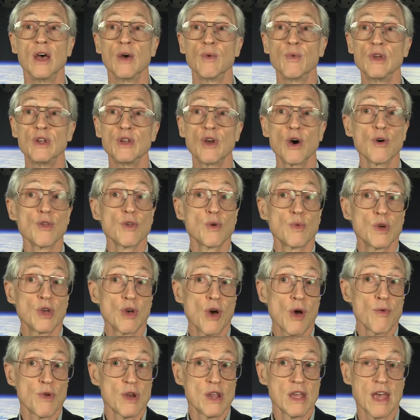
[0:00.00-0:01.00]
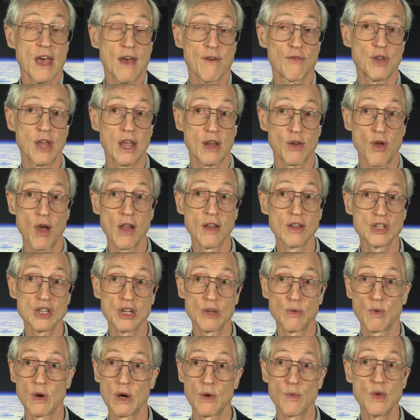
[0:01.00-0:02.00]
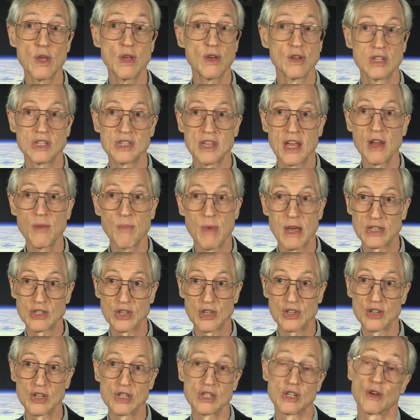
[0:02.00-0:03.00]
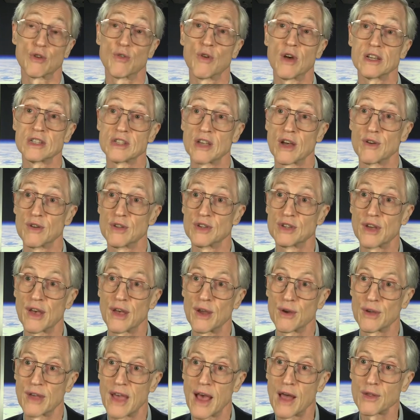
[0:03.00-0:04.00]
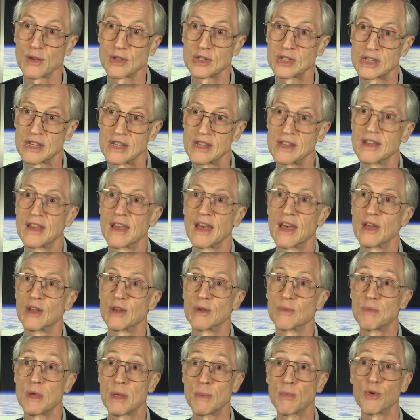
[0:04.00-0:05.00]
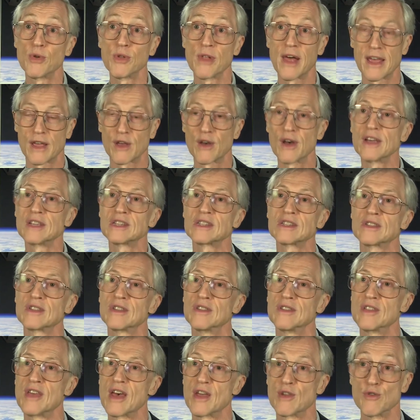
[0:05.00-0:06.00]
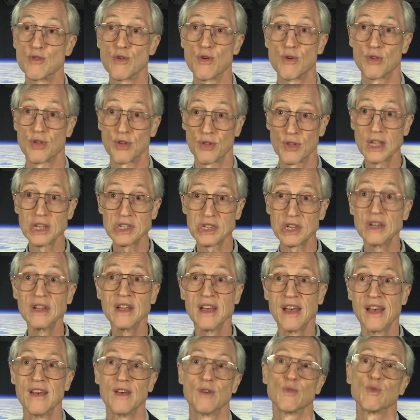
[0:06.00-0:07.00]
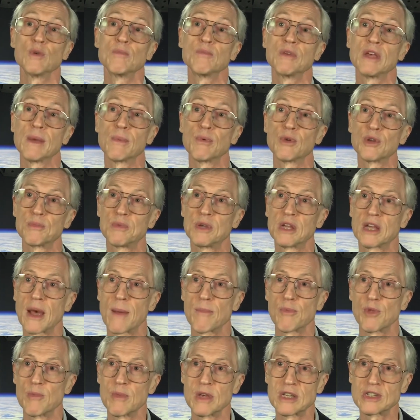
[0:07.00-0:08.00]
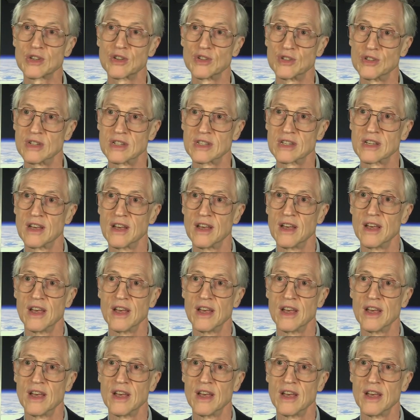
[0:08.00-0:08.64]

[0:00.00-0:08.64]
We know that we already have technology where we could send messages across our entire galaxy, and people like us that knew to listen would be able to pick up the messages